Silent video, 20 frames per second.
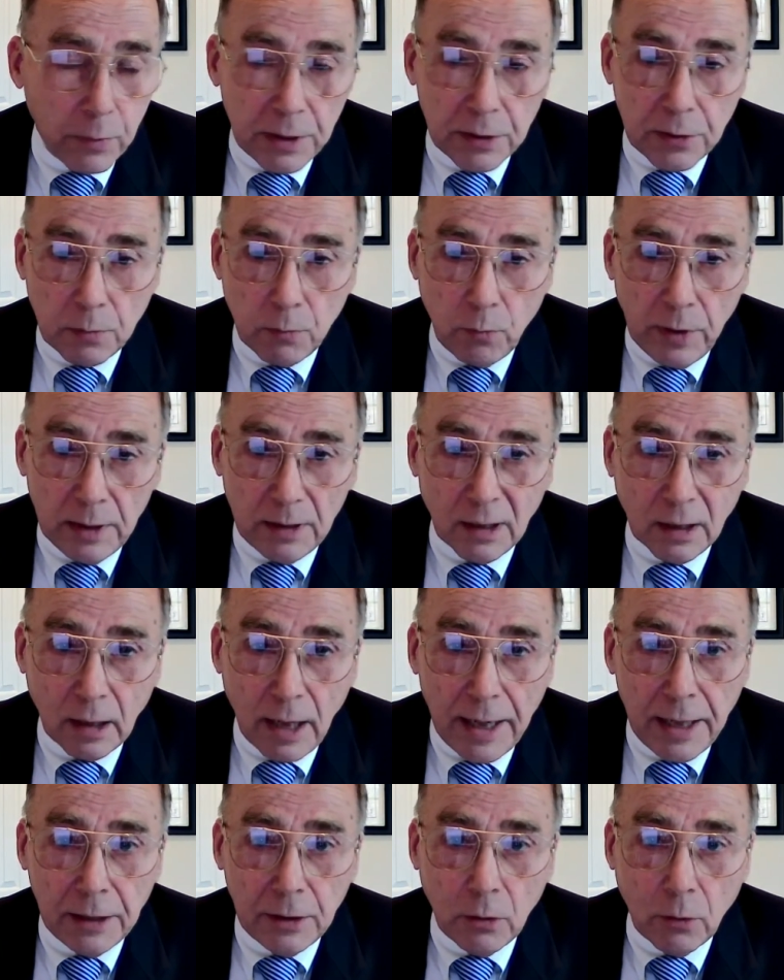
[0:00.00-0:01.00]
We
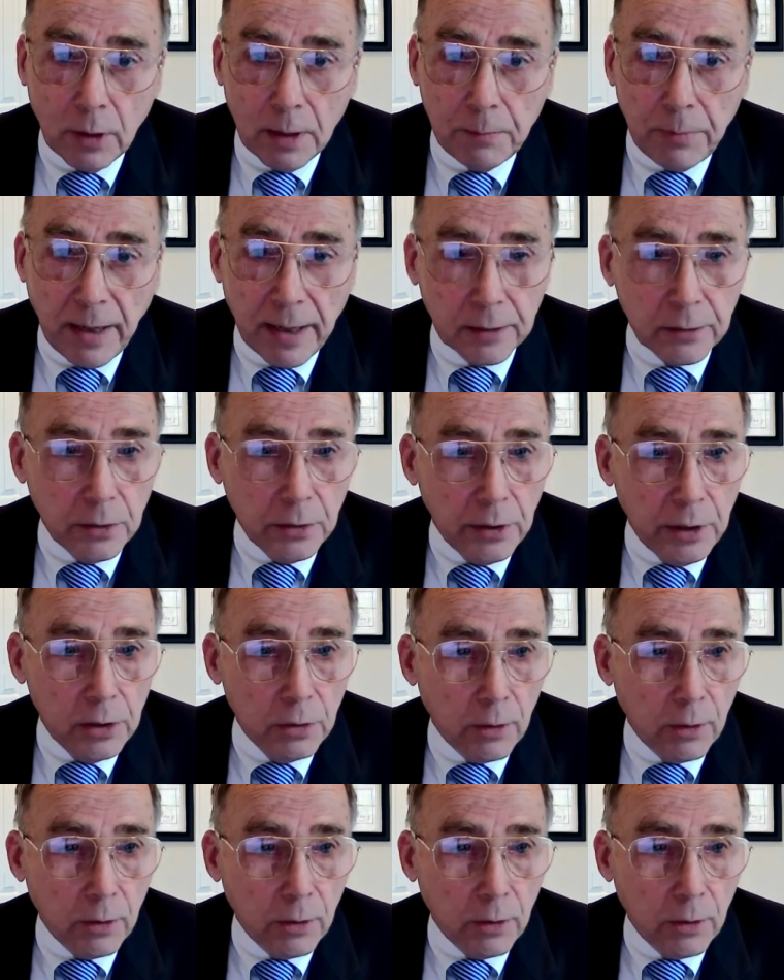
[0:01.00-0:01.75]
delayed going back to New